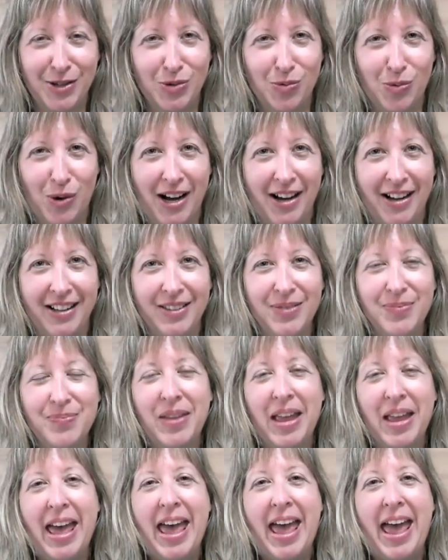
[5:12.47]
as well.
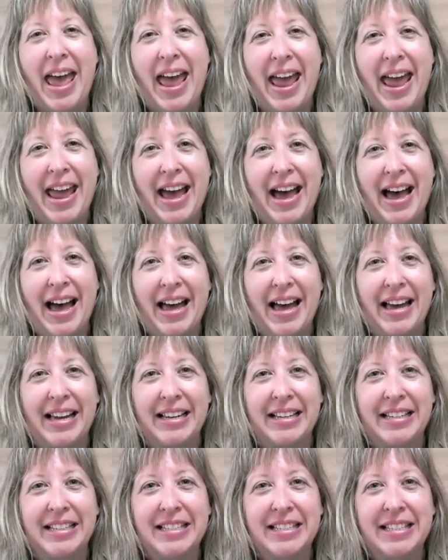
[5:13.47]

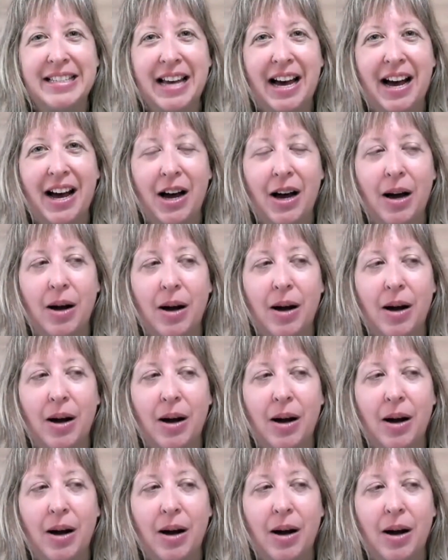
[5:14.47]
And